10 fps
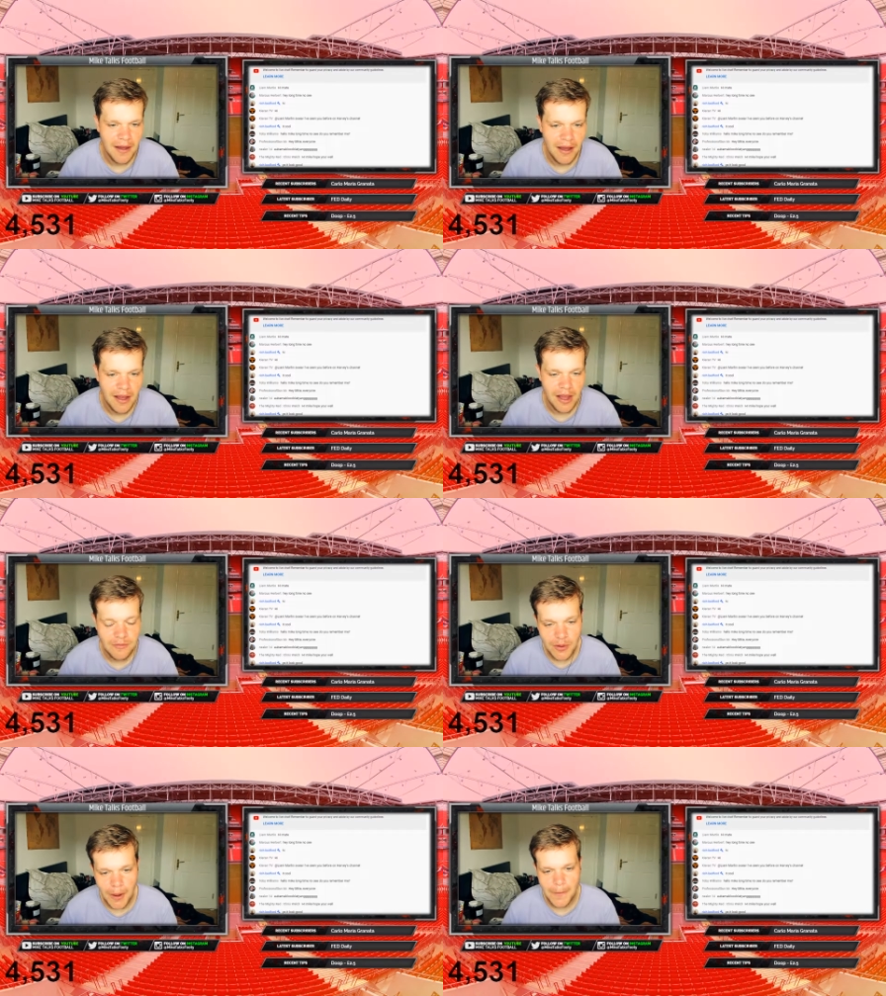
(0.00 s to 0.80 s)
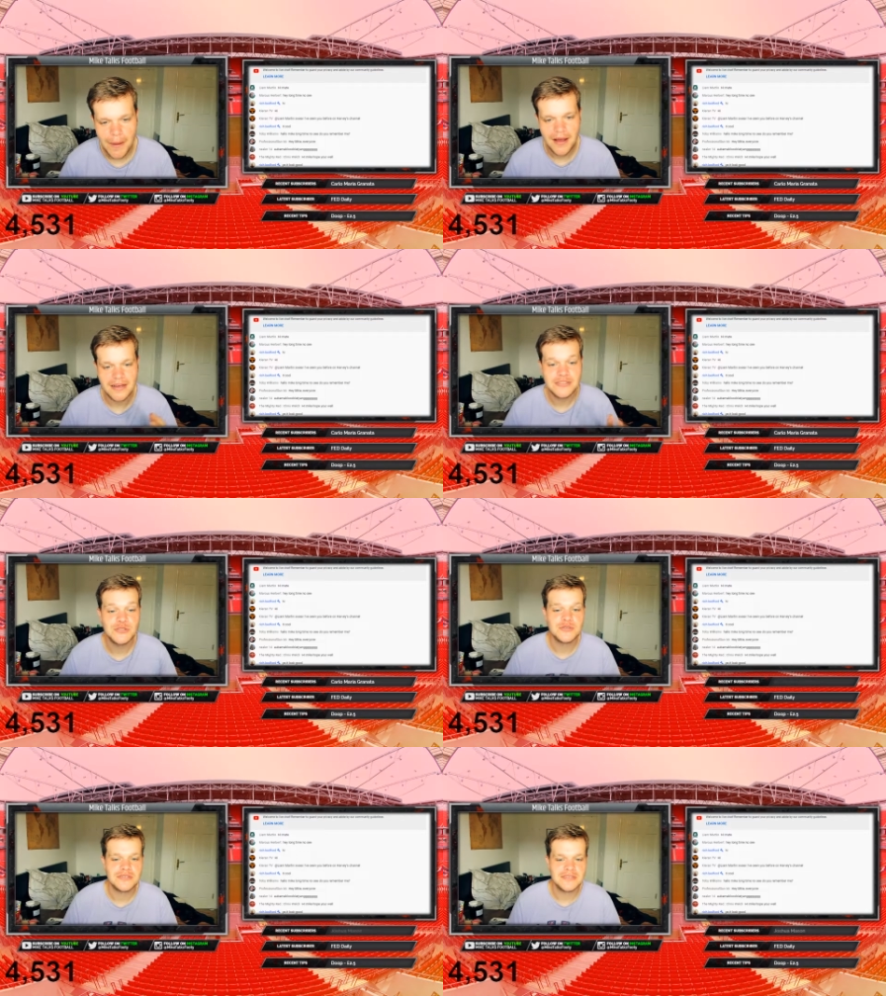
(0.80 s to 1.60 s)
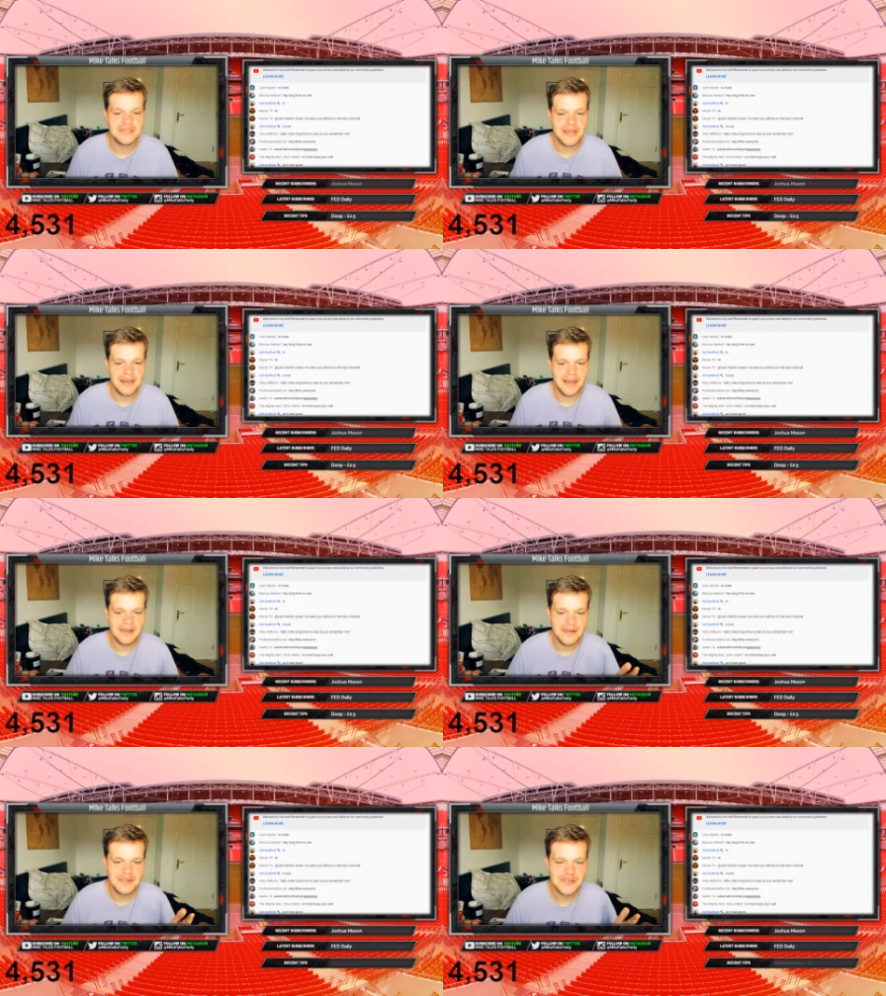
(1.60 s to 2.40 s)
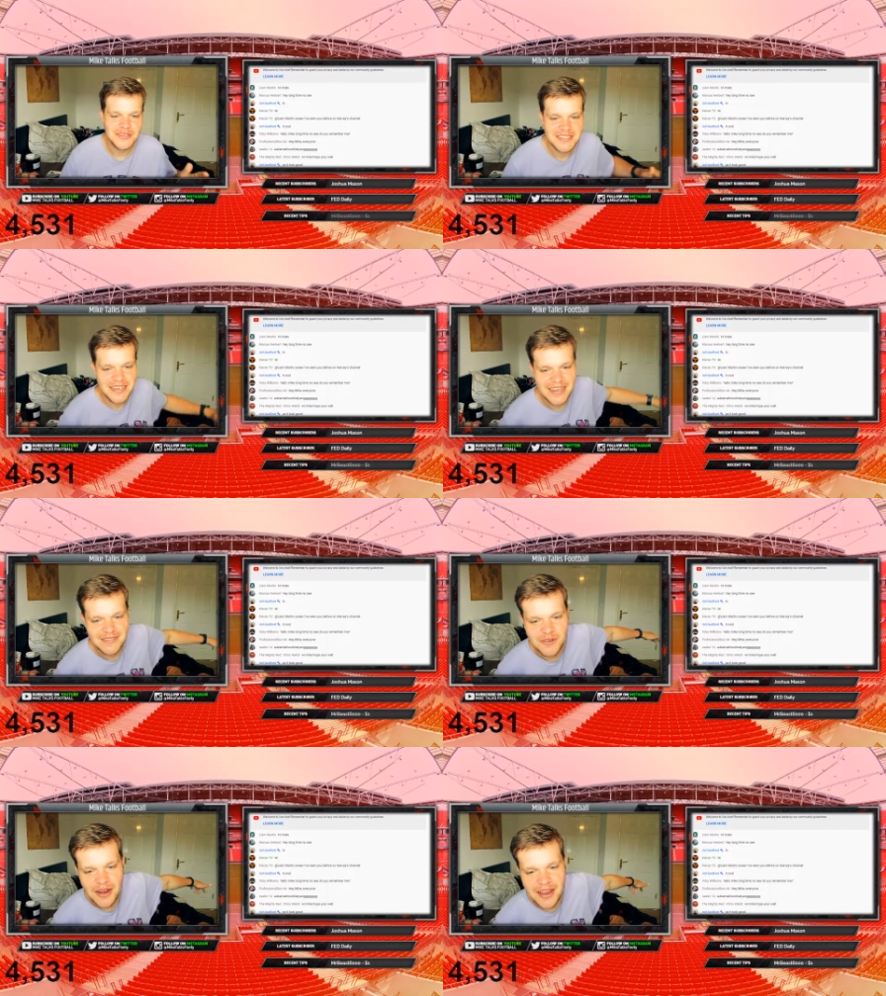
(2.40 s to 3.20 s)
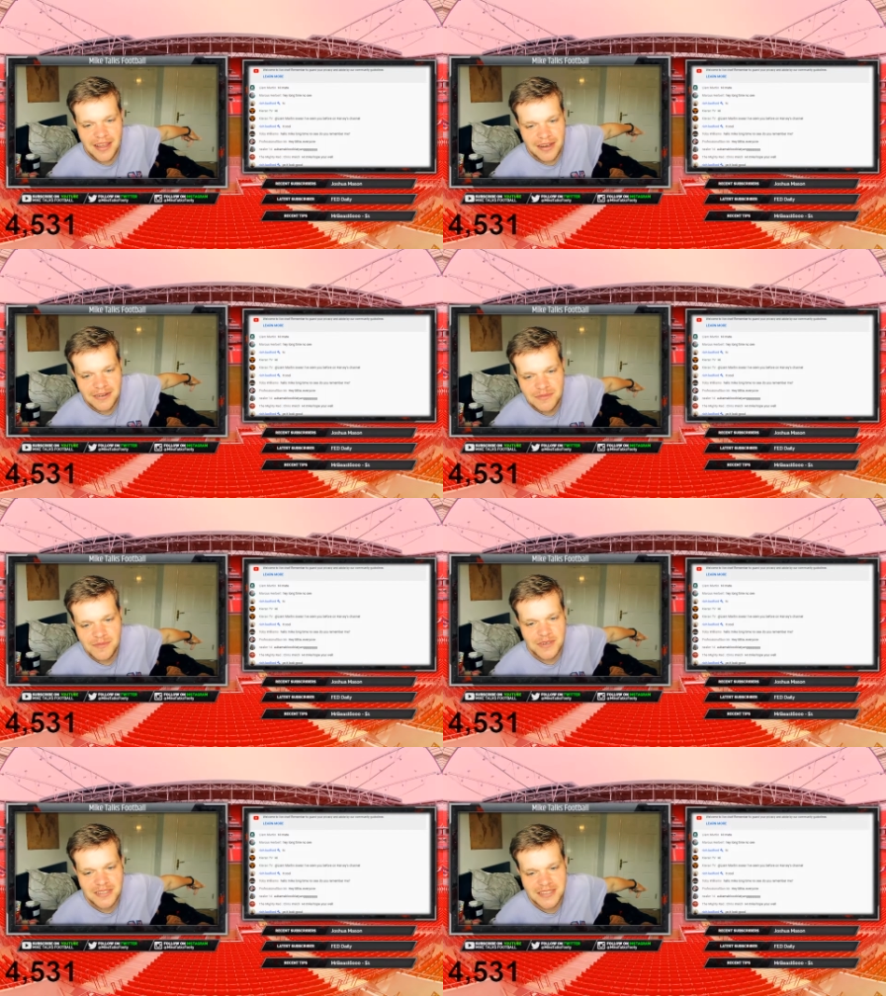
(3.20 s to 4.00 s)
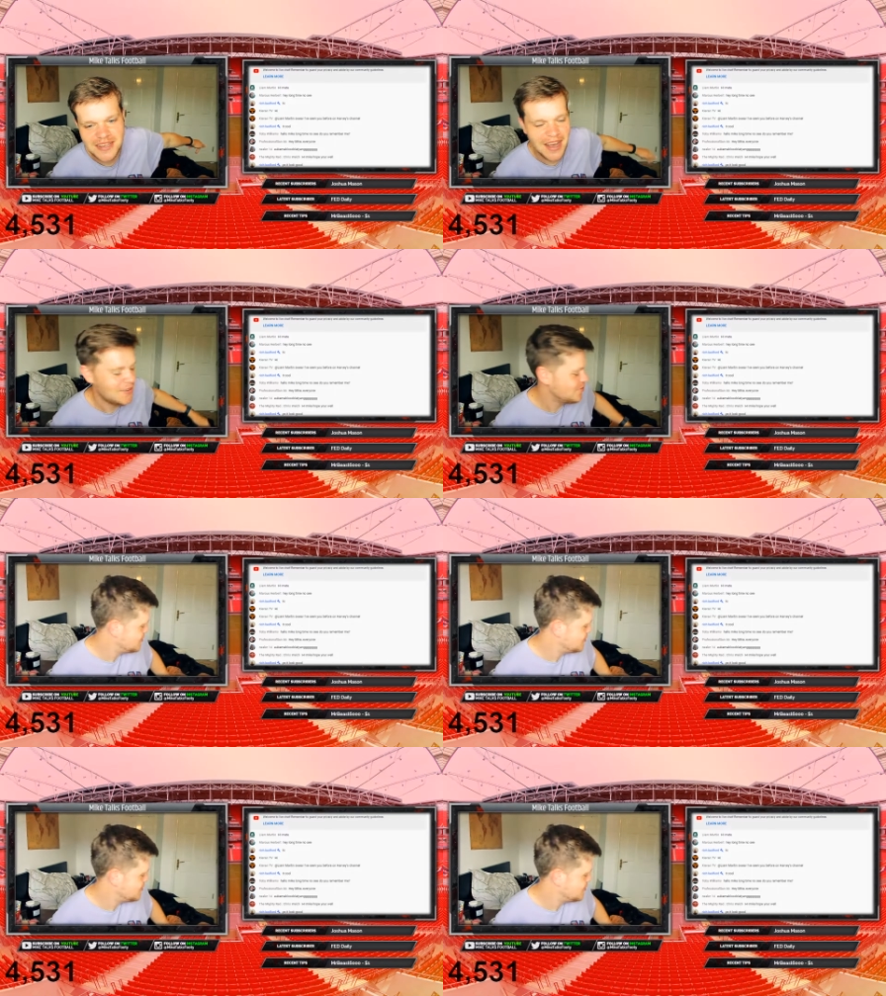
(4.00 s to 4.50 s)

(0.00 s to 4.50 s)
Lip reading: I've put up, as you can see, I don't know if you can see him right here, but Alfie's